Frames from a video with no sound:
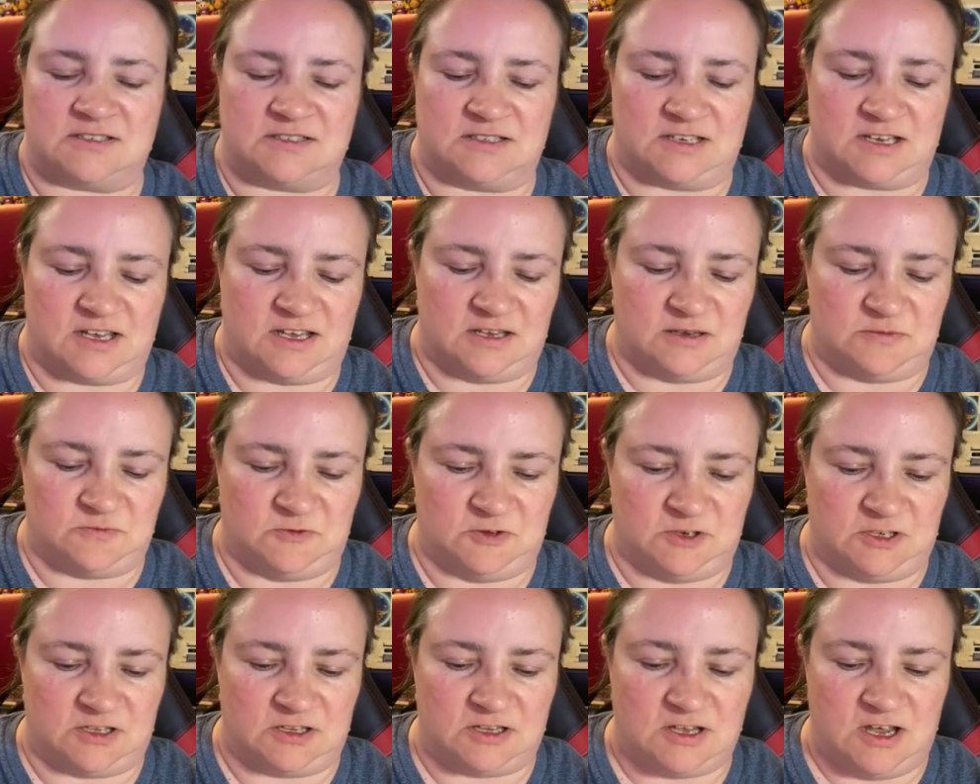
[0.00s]
that came
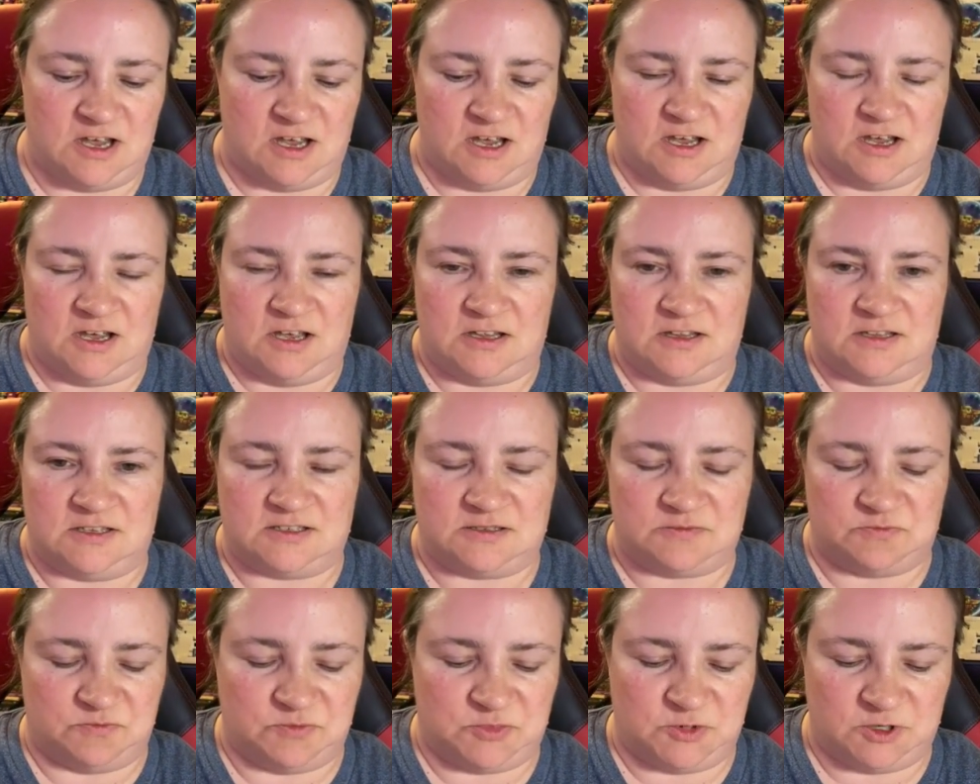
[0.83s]
with
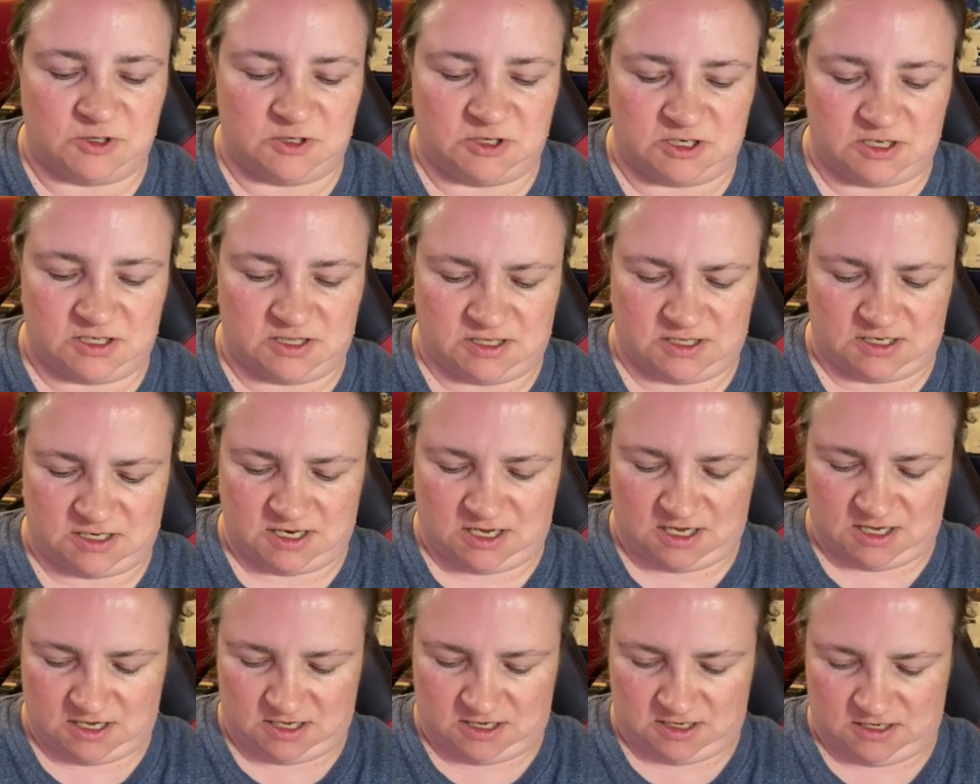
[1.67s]
this book that
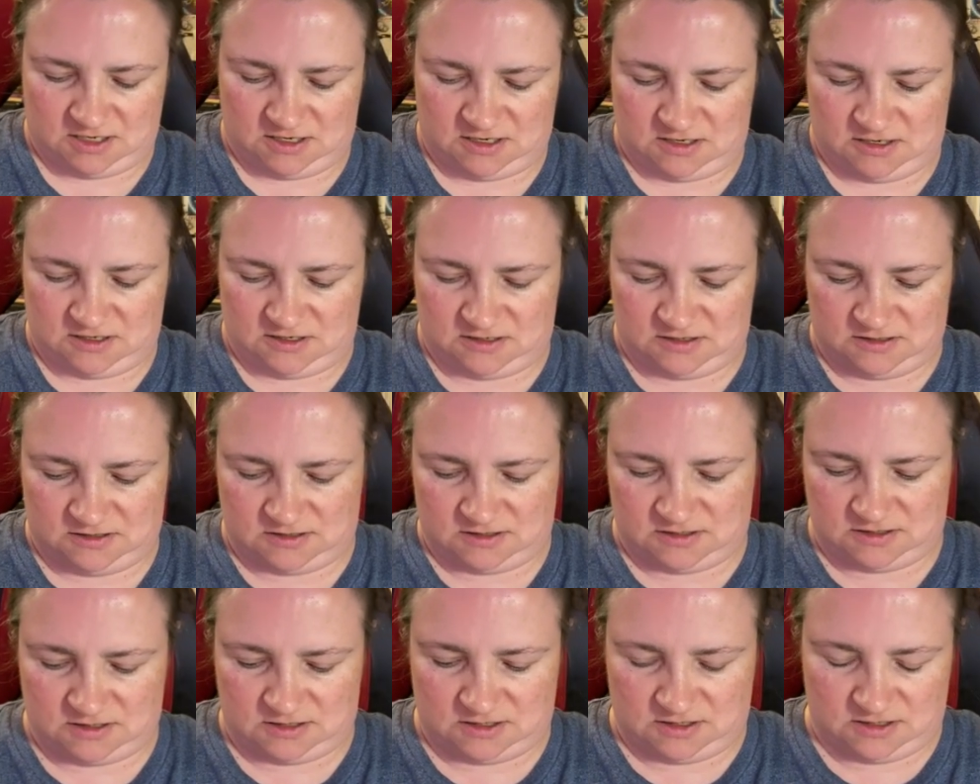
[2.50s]

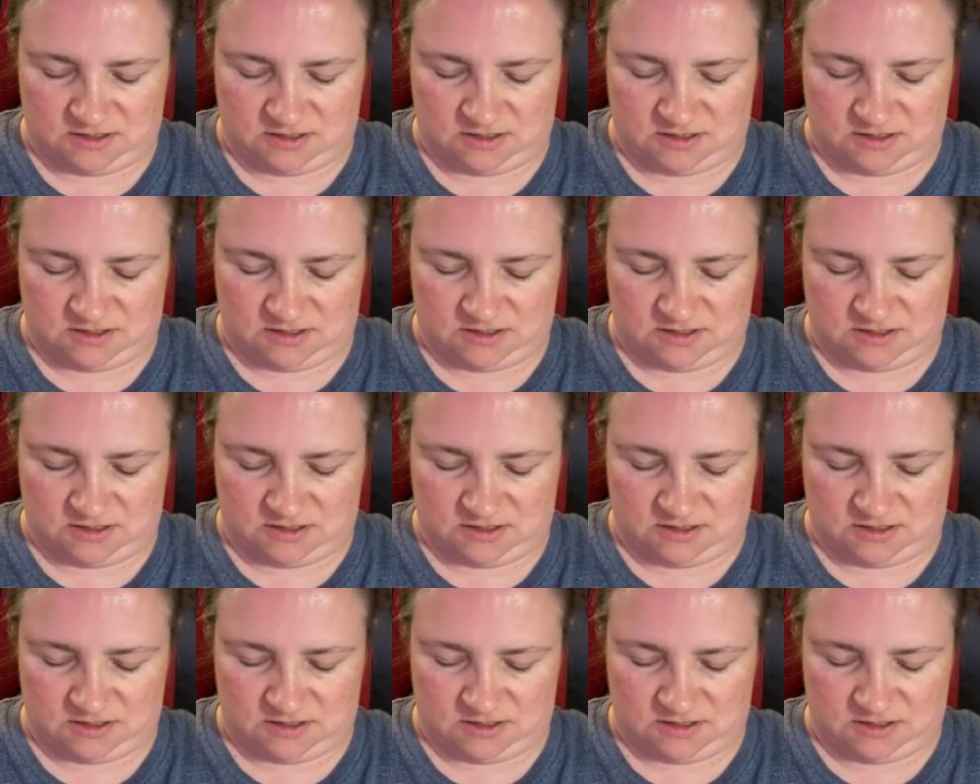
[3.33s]
has